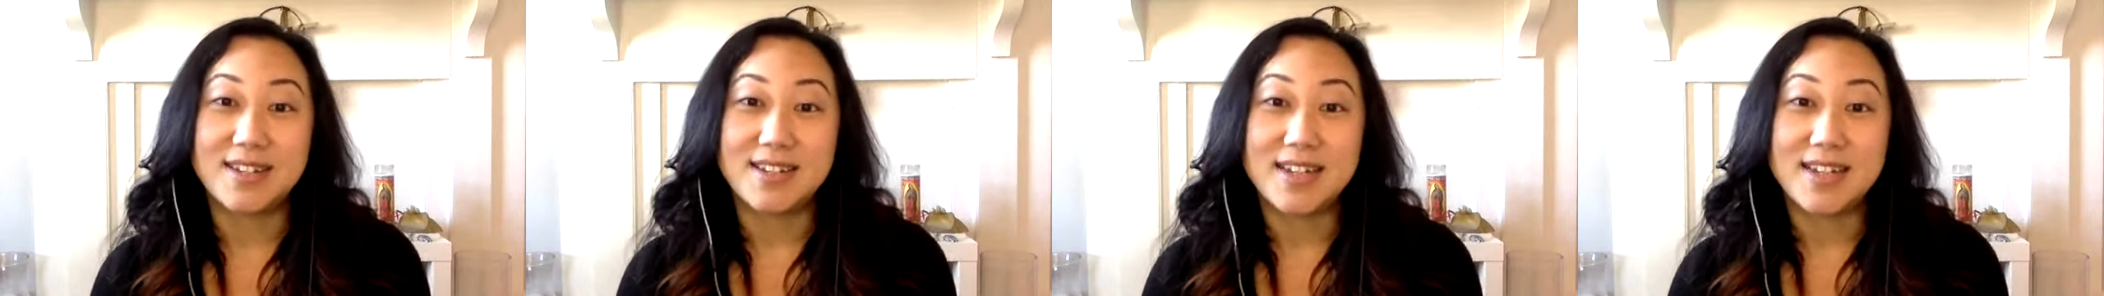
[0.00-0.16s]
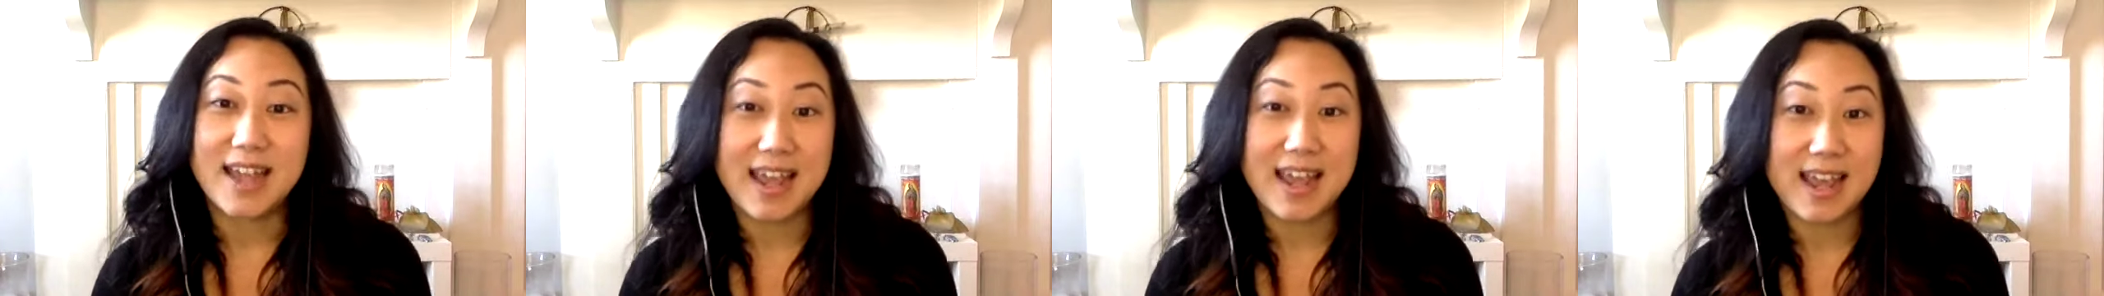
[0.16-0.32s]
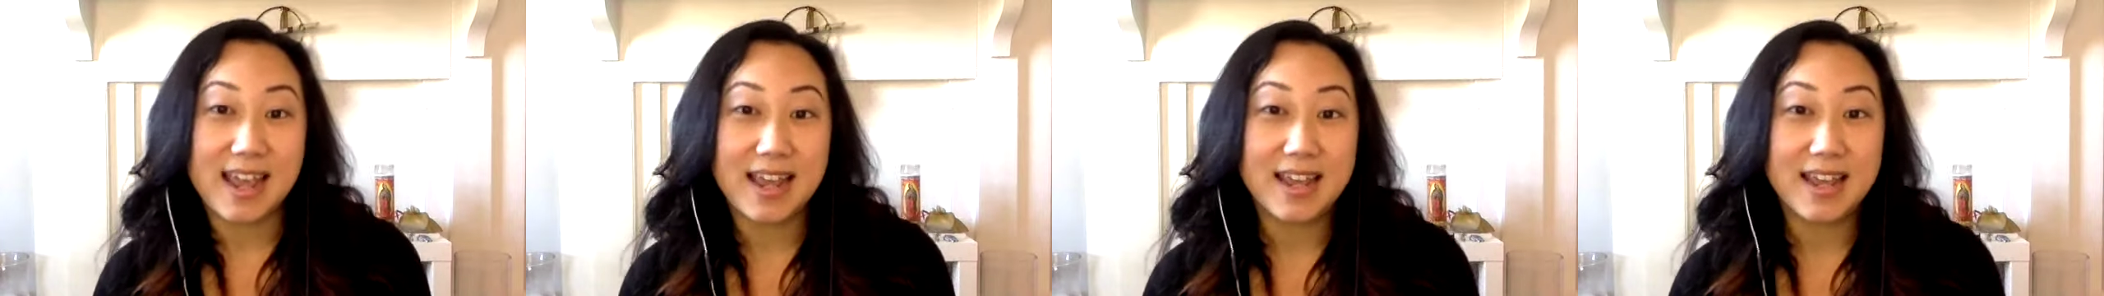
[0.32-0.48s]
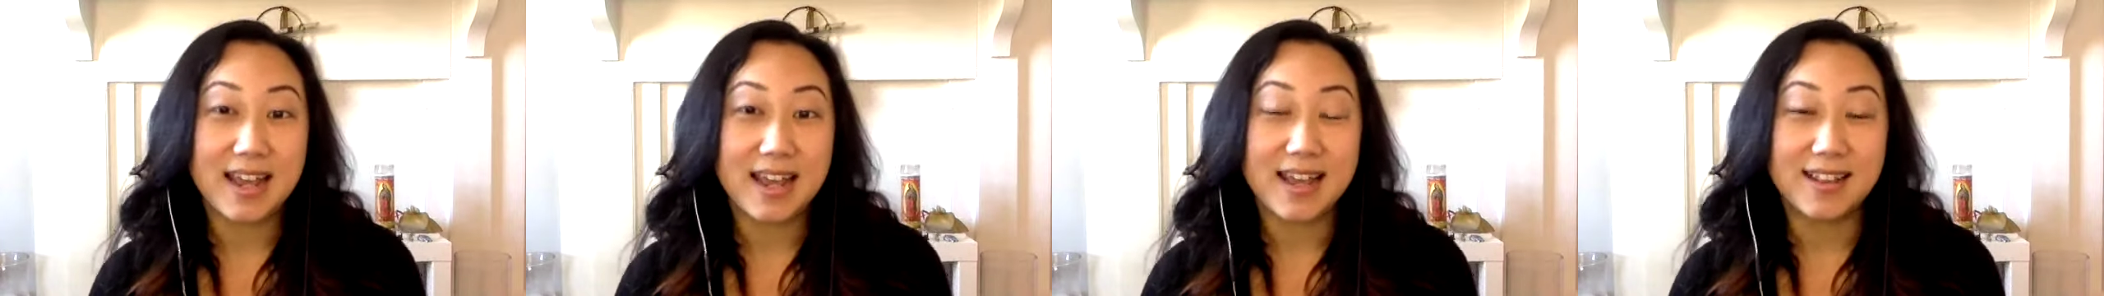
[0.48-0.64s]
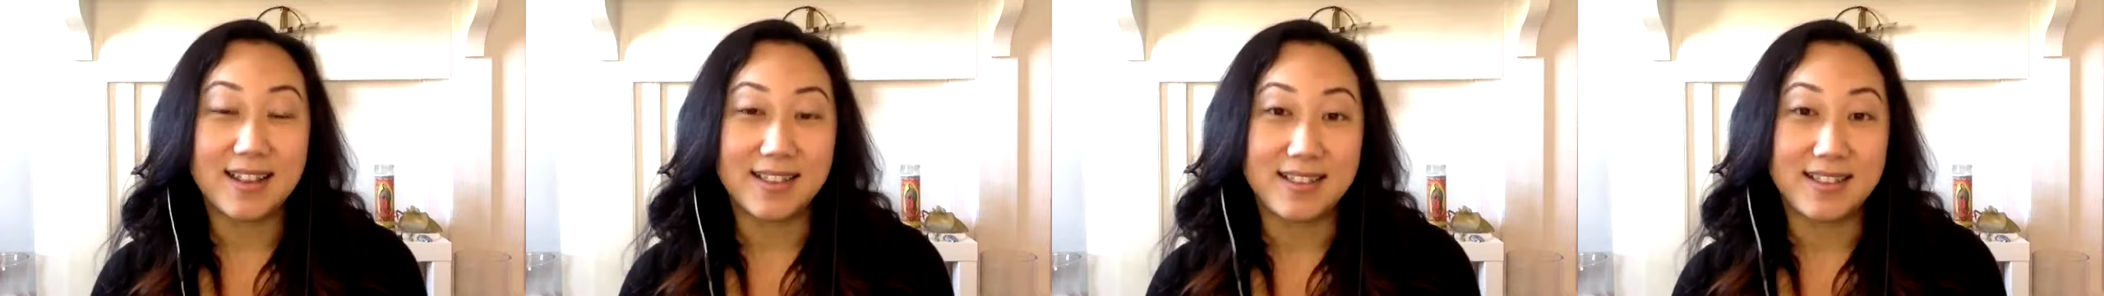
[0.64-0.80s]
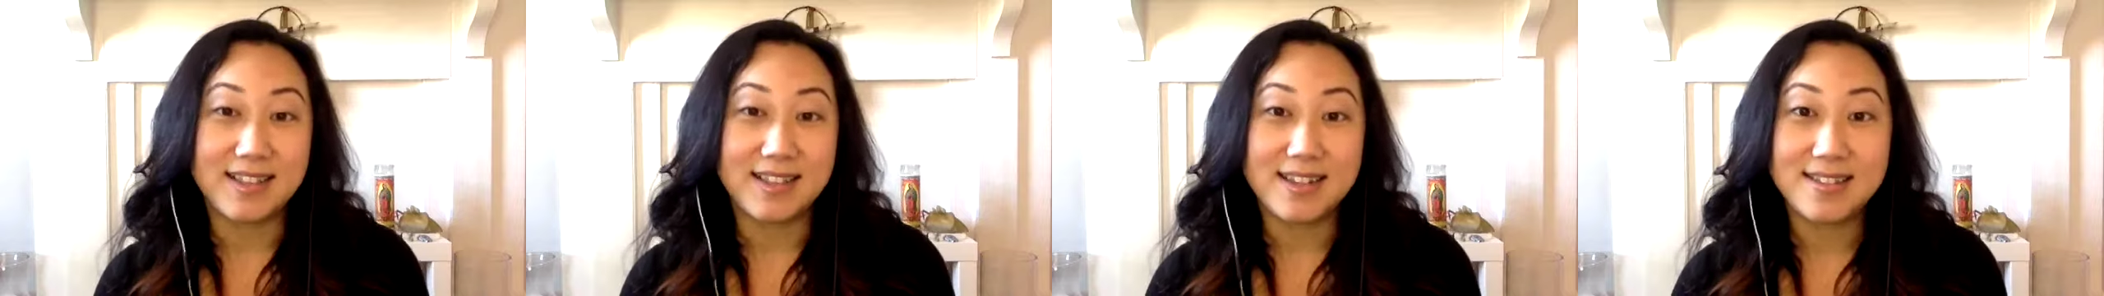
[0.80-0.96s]
take
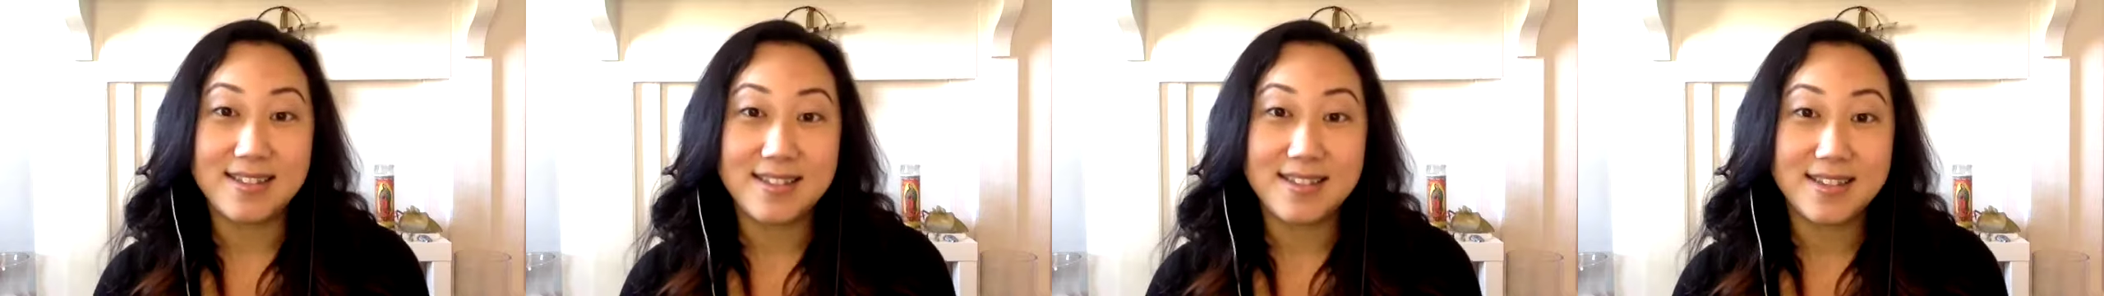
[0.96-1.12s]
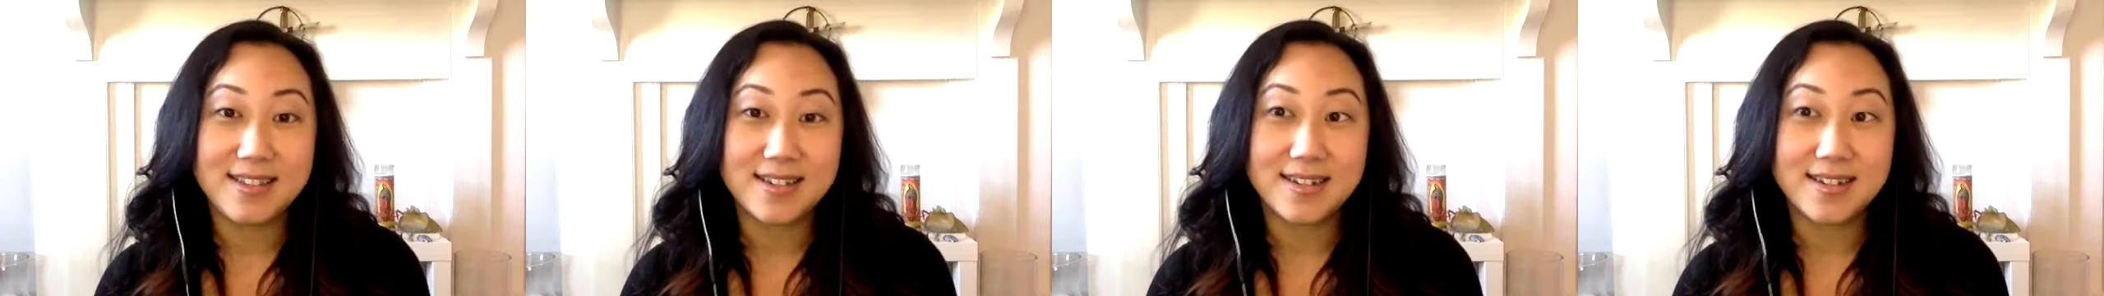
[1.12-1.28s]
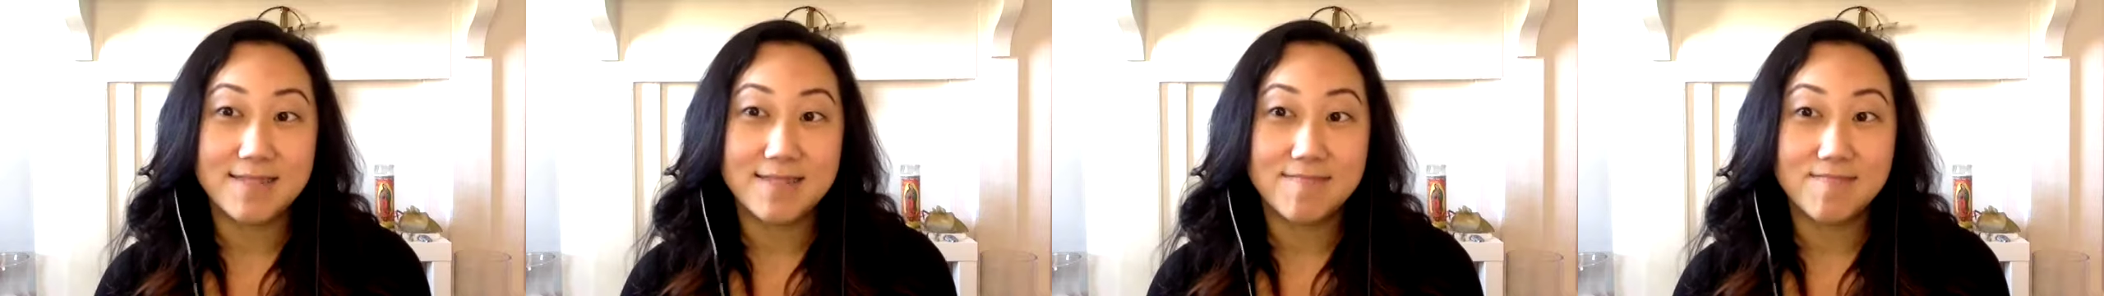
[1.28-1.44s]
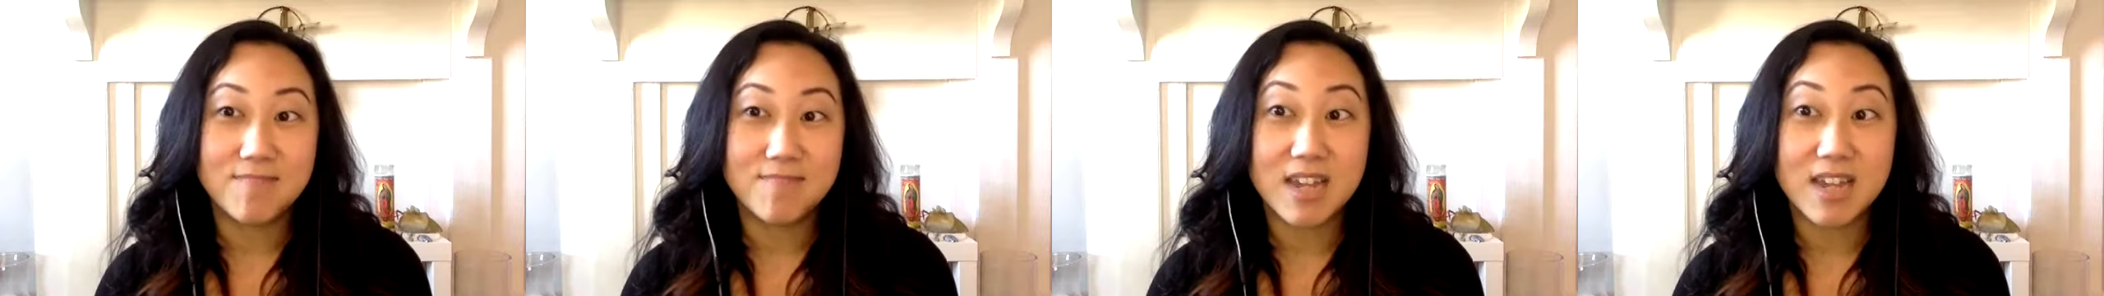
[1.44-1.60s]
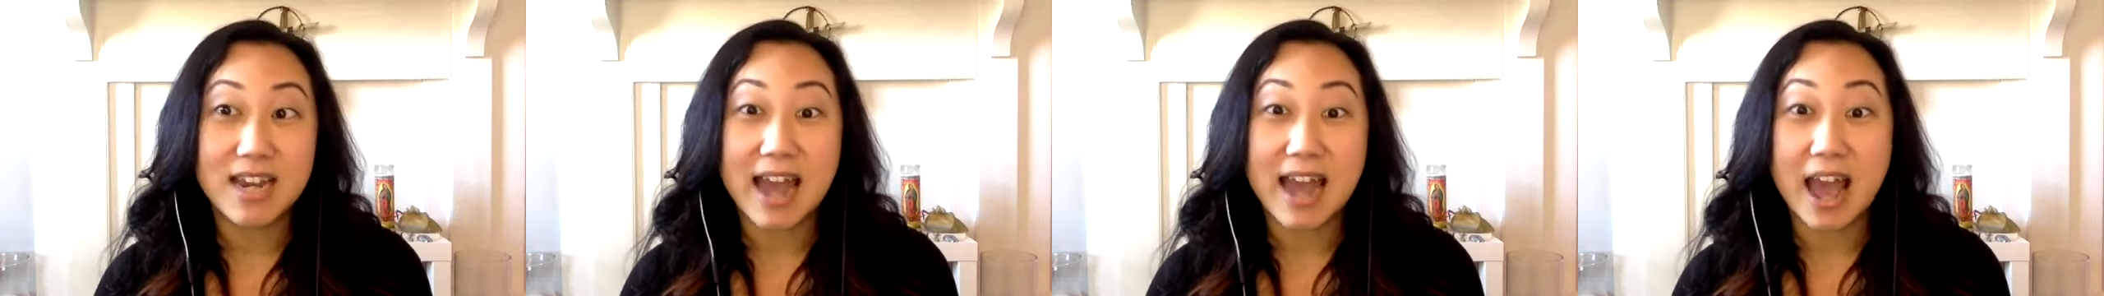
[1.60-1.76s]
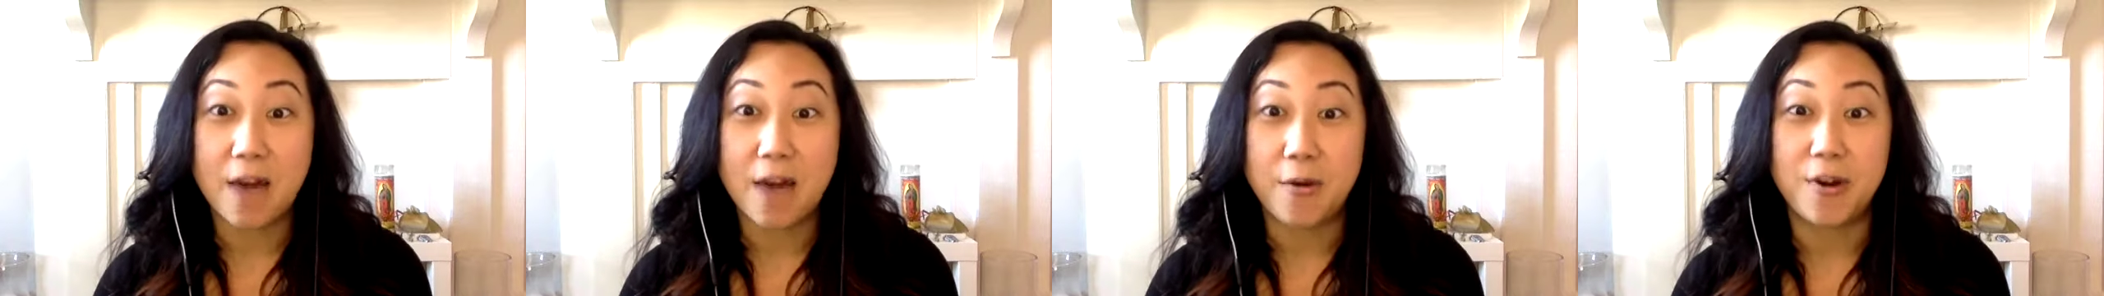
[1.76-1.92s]
at least an
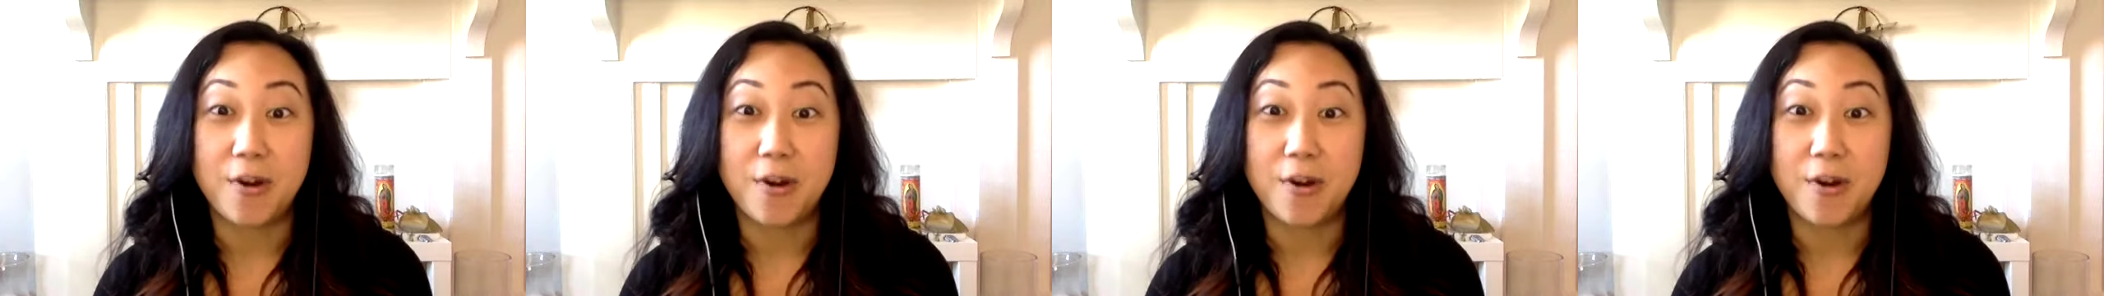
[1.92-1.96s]
hour,